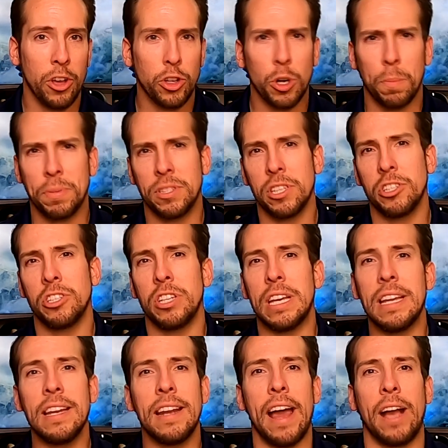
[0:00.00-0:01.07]
your position
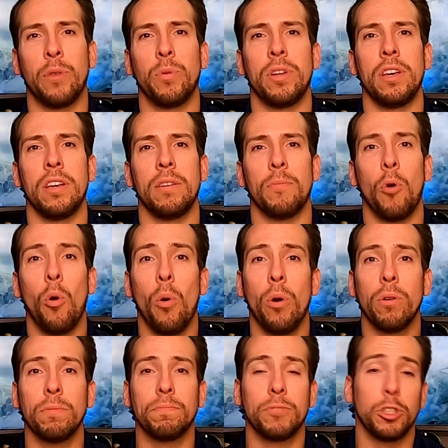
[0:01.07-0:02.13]
in an equity,
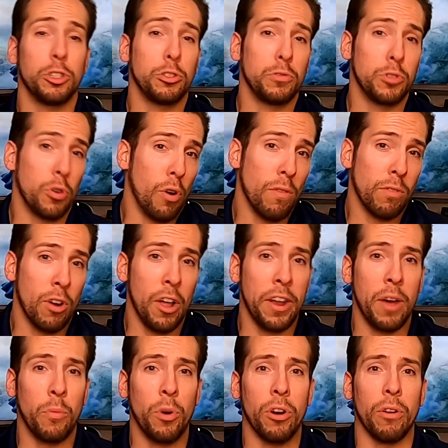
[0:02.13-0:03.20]
or just your overall
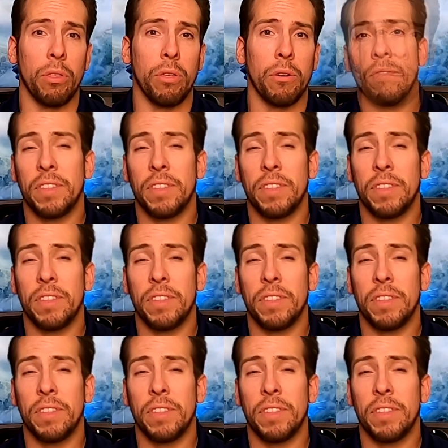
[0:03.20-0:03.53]
net worth.